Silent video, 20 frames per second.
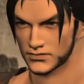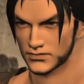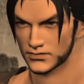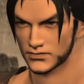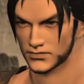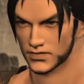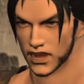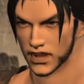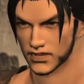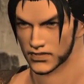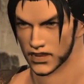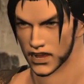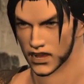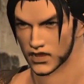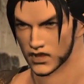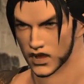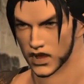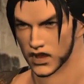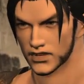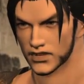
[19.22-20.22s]
Candid
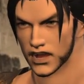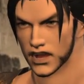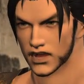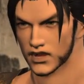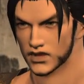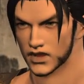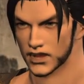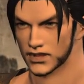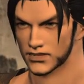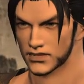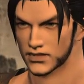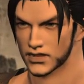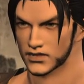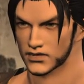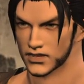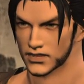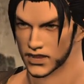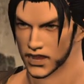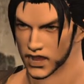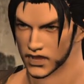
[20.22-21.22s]
as ever, Yugiri,
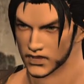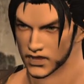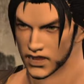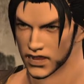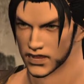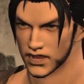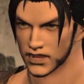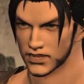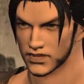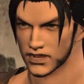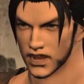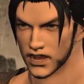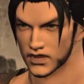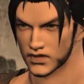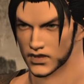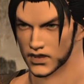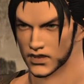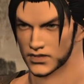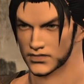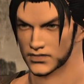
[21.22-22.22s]
and correct I
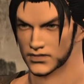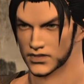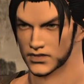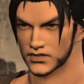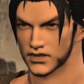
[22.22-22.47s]
concede.